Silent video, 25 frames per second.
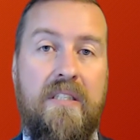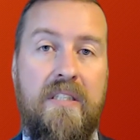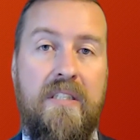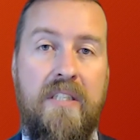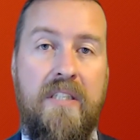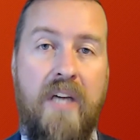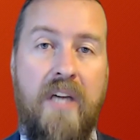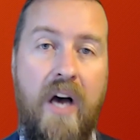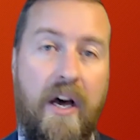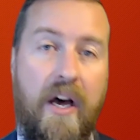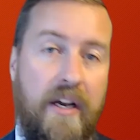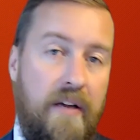
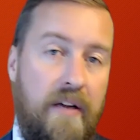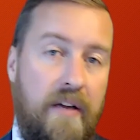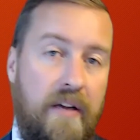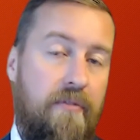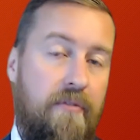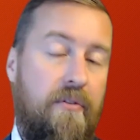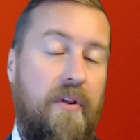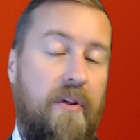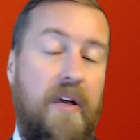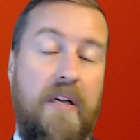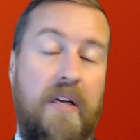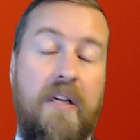ton of
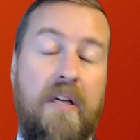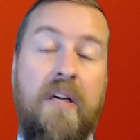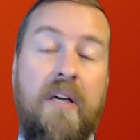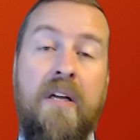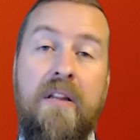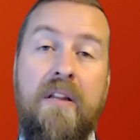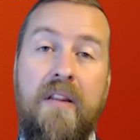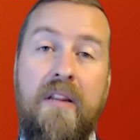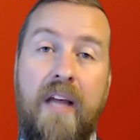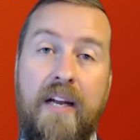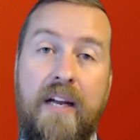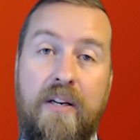things
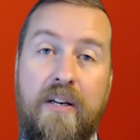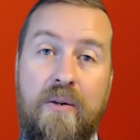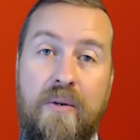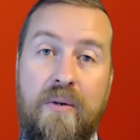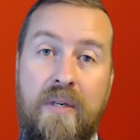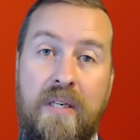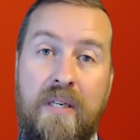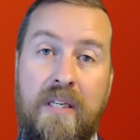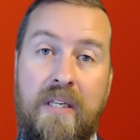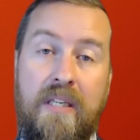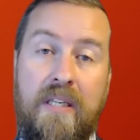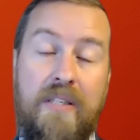that you
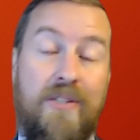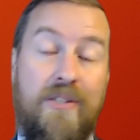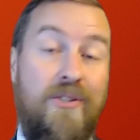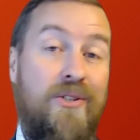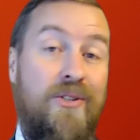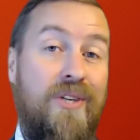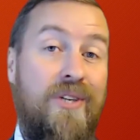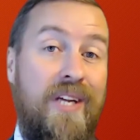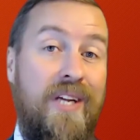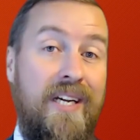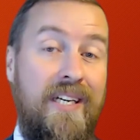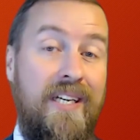need to
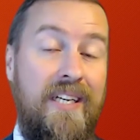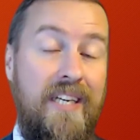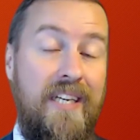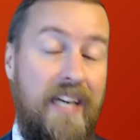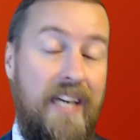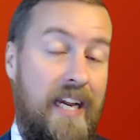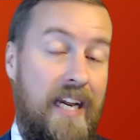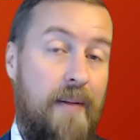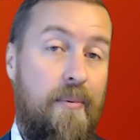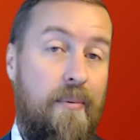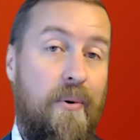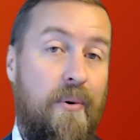dig
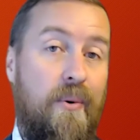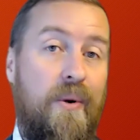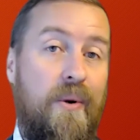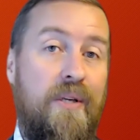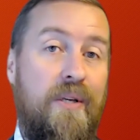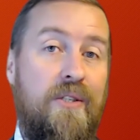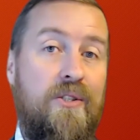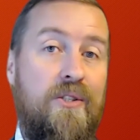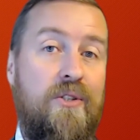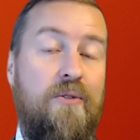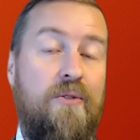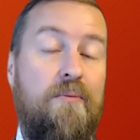deeper
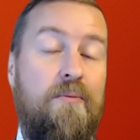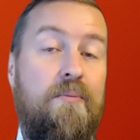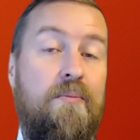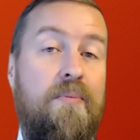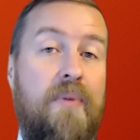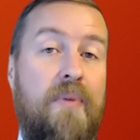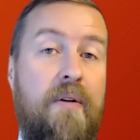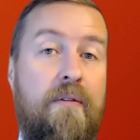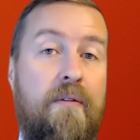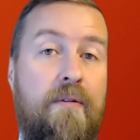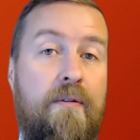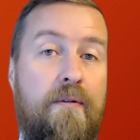into
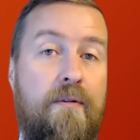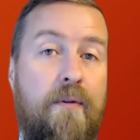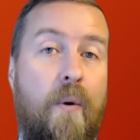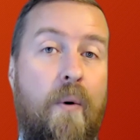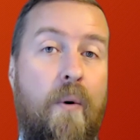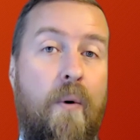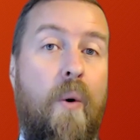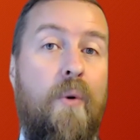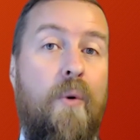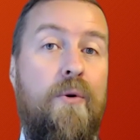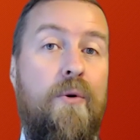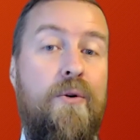
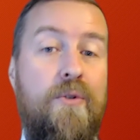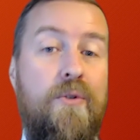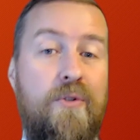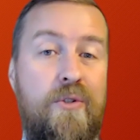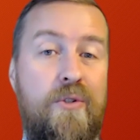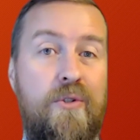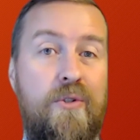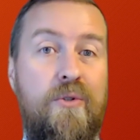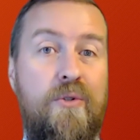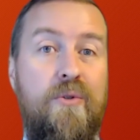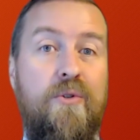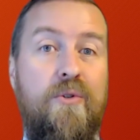before you
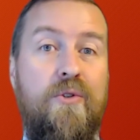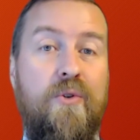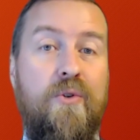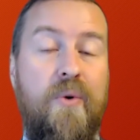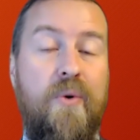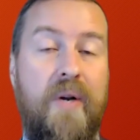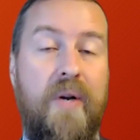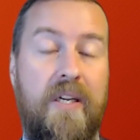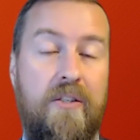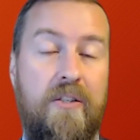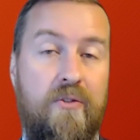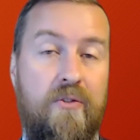choose
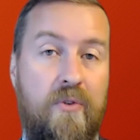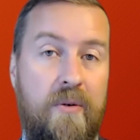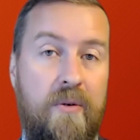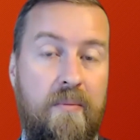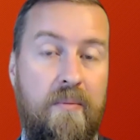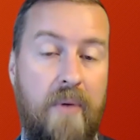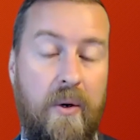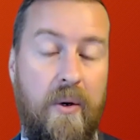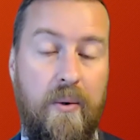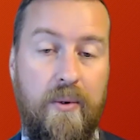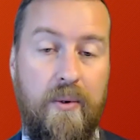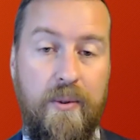your entry
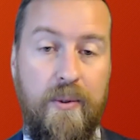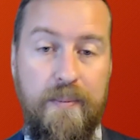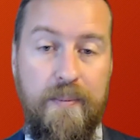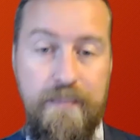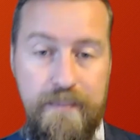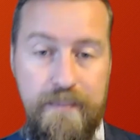mode.